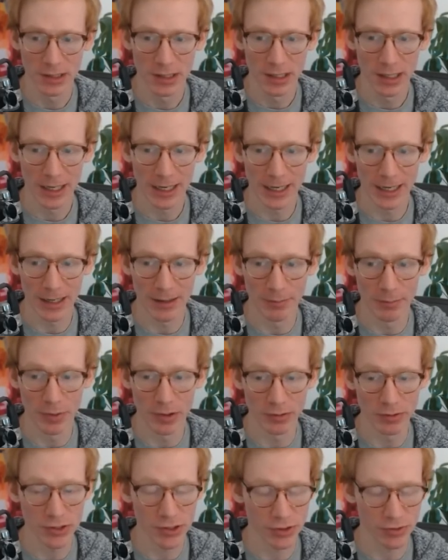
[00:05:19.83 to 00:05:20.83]

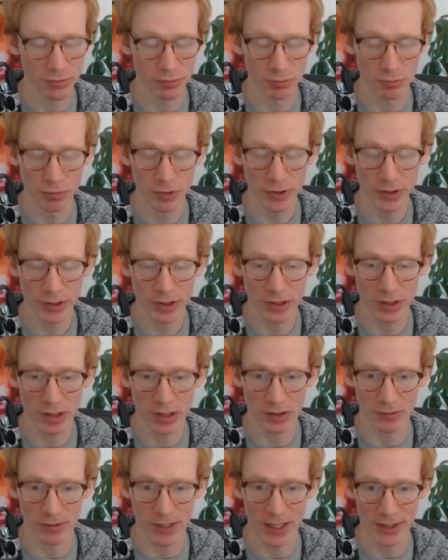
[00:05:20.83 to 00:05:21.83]
But just really good
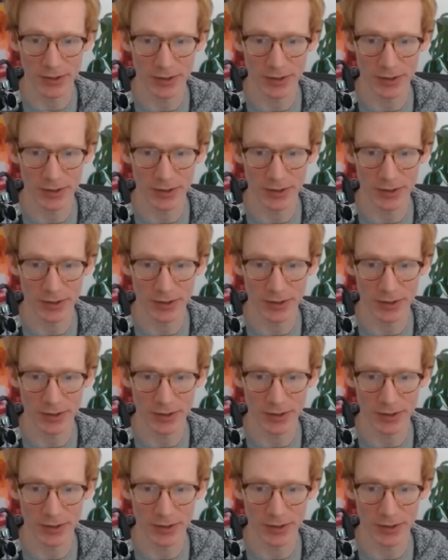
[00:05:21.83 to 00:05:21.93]
all around.